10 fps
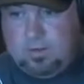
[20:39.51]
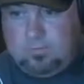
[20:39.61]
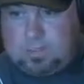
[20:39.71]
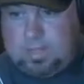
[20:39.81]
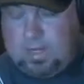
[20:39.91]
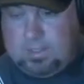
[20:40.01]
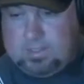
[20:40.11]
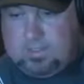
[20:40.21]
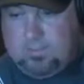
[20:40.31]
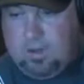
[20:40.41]
for
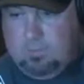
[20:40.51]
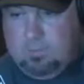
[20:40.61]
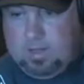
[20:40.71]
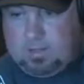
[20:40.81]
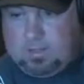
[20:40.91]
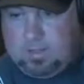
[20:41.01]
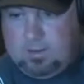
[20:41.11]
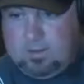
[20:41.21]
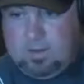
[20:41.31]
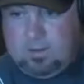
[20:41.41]
seconds, if not minutes,
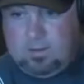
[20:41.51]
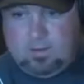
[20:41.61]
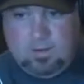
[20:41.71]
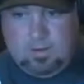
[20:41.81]
and and